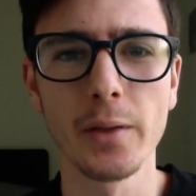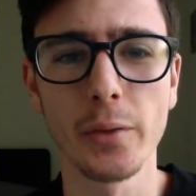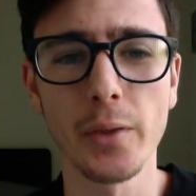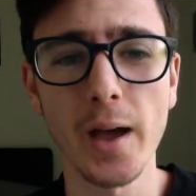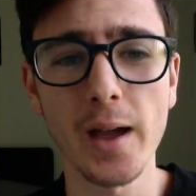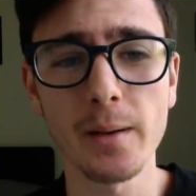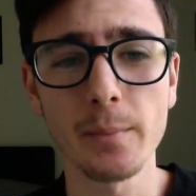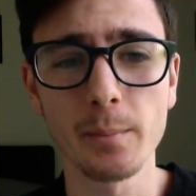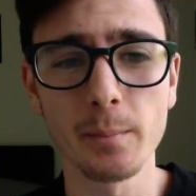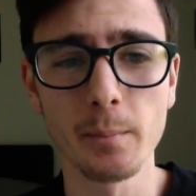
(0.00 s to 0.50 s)

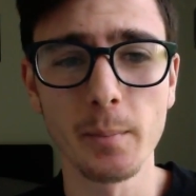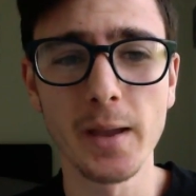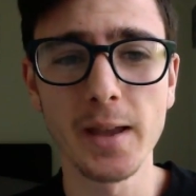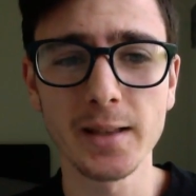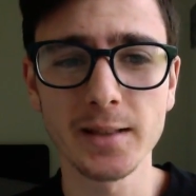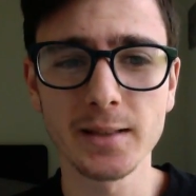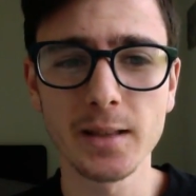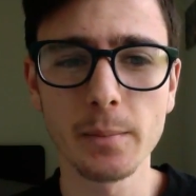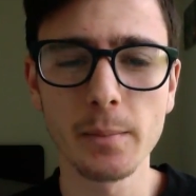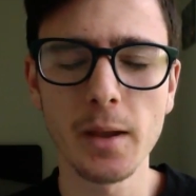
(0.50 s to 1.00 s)
That
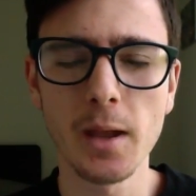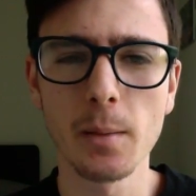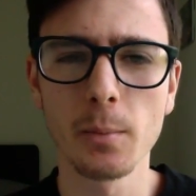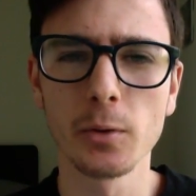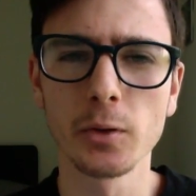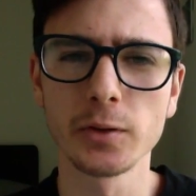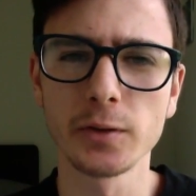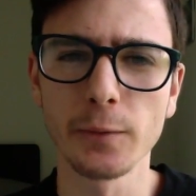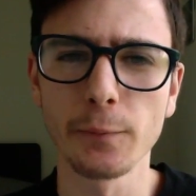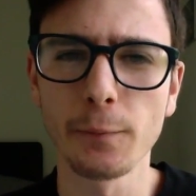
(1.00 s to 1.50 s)
makes them
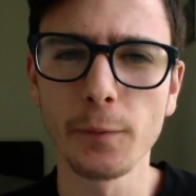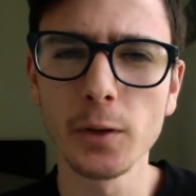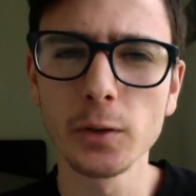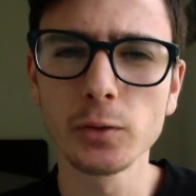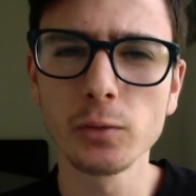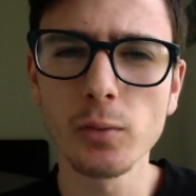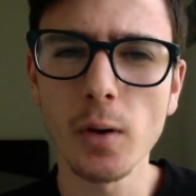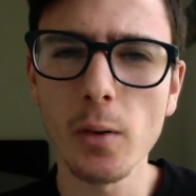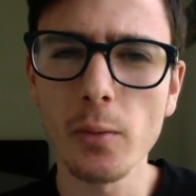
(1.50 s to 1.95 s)
able to filter